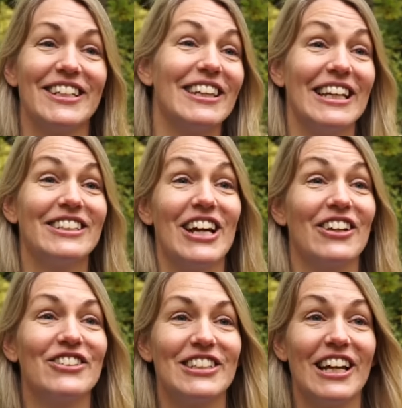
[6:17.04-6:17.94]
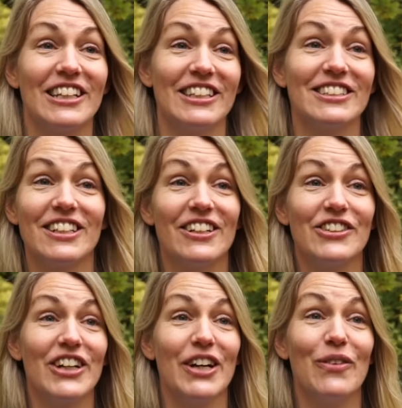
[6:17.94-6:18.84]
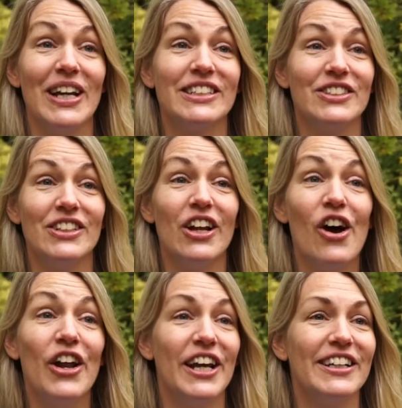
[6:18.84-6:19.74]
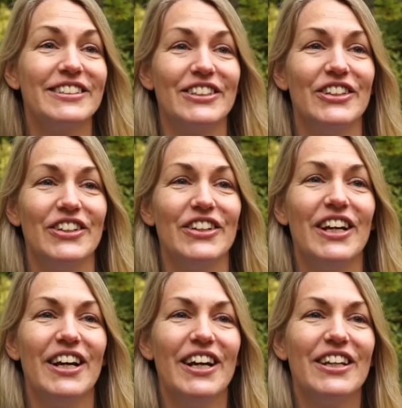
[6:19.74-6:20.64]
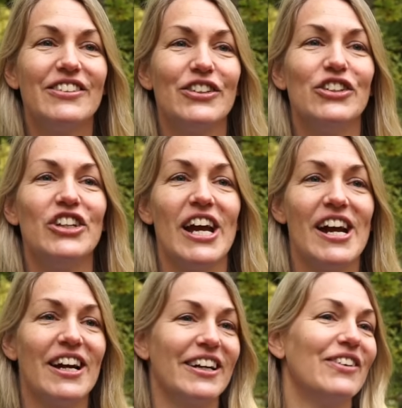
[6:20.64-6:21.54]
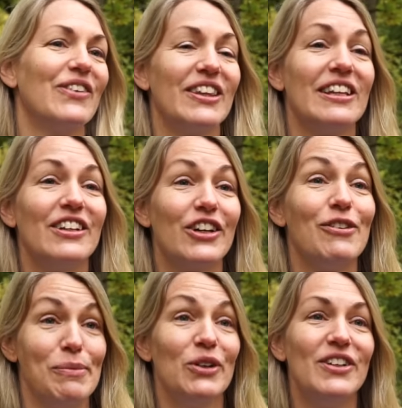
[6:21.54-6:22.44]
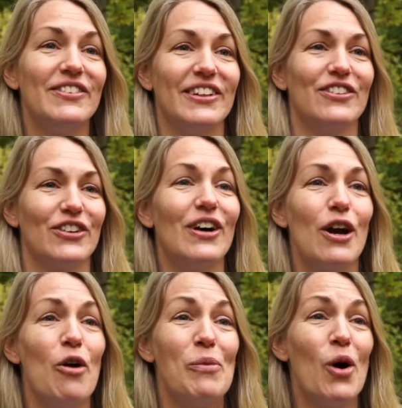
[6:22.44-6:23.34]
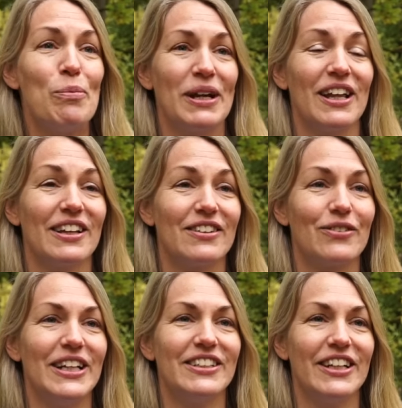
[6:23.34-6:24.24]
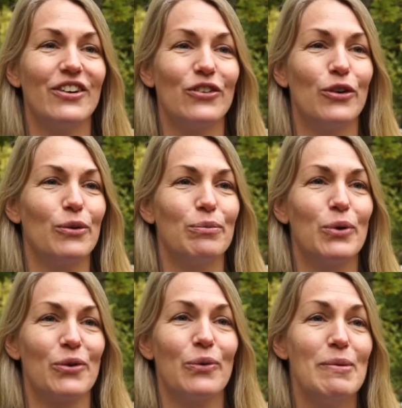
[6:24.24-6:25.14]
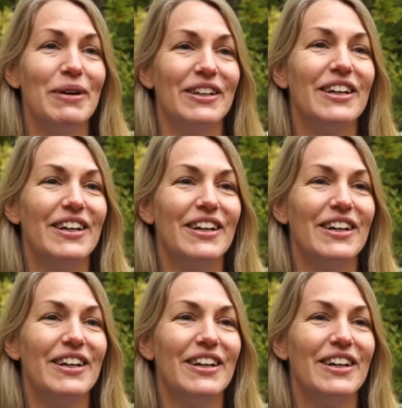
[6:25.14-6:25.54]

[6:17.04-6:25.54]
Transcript: I think channels like this are a great way to learn and to, to share within the community. So I am hoping it's reaching also more women.